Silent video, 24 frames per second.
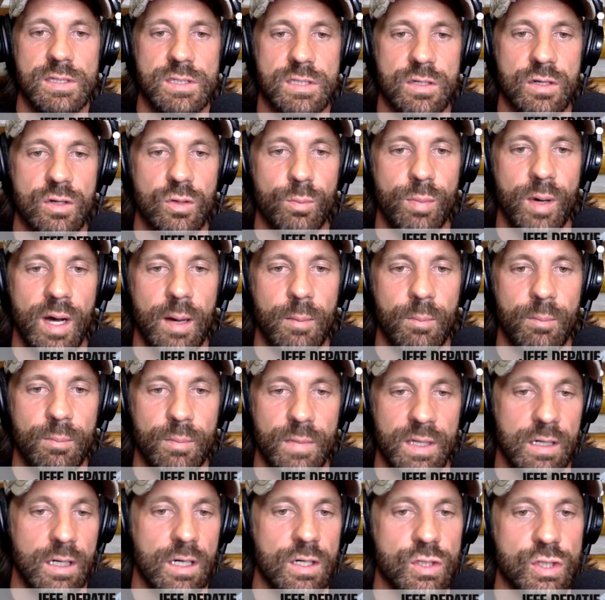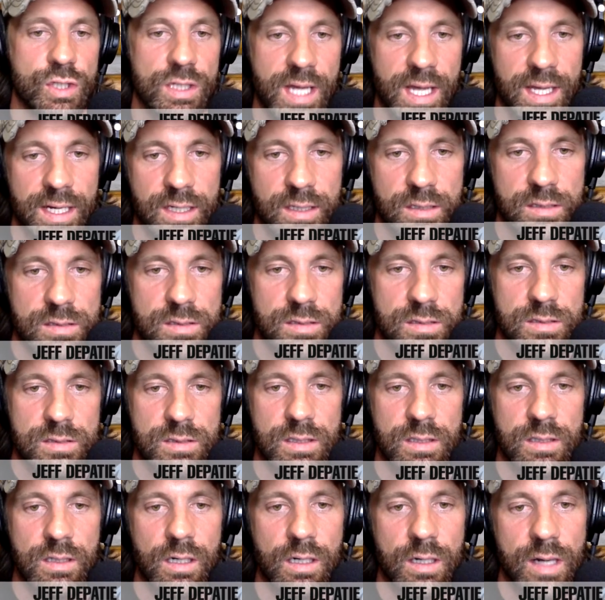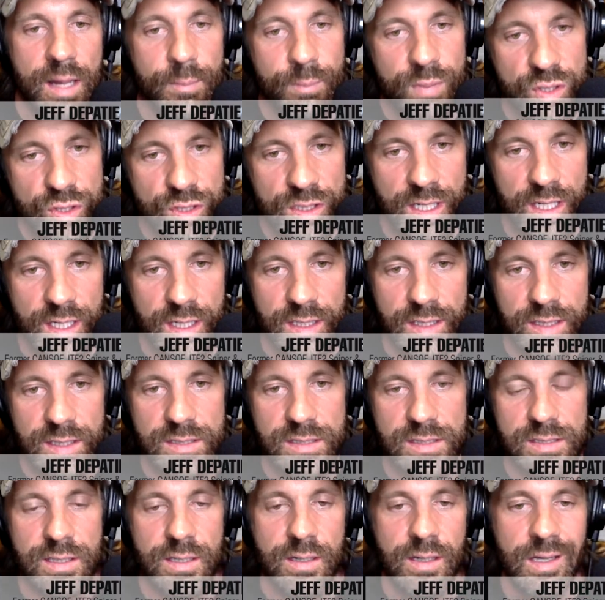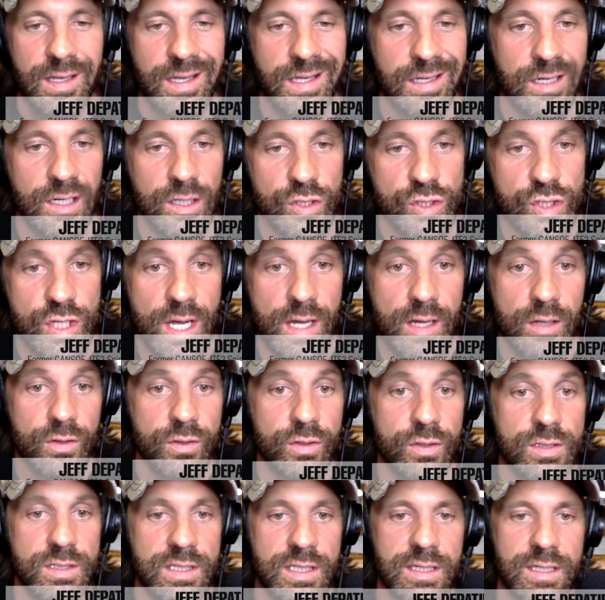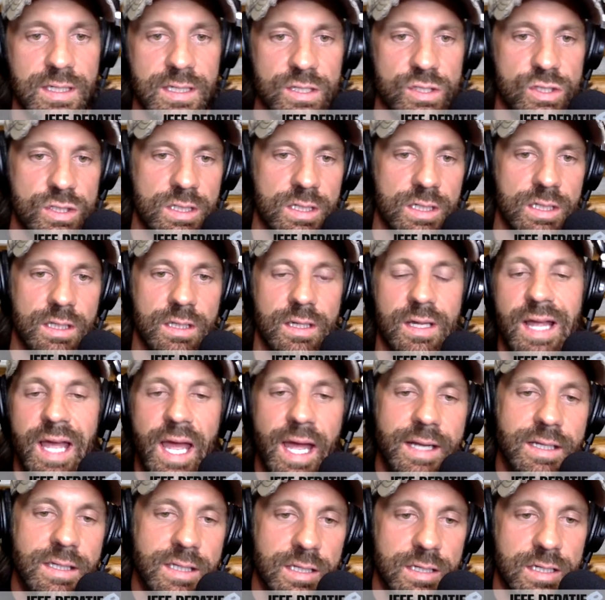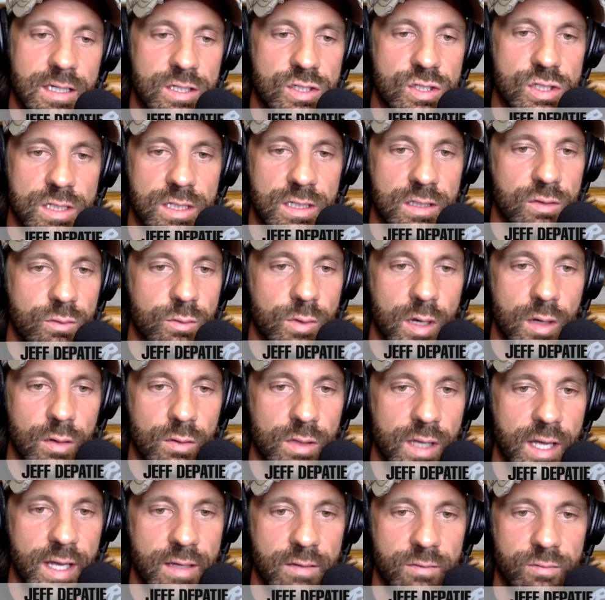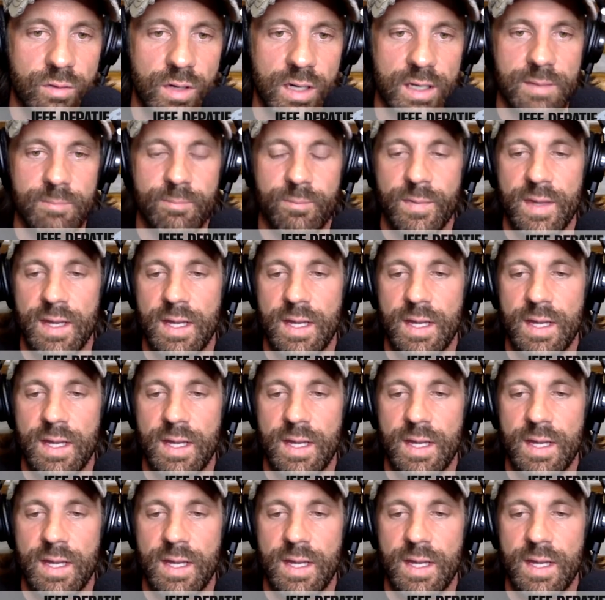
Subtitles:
scoop up in our genetics, in our epigenetics, in our childhood conditioning, and conditioning throughout life, right?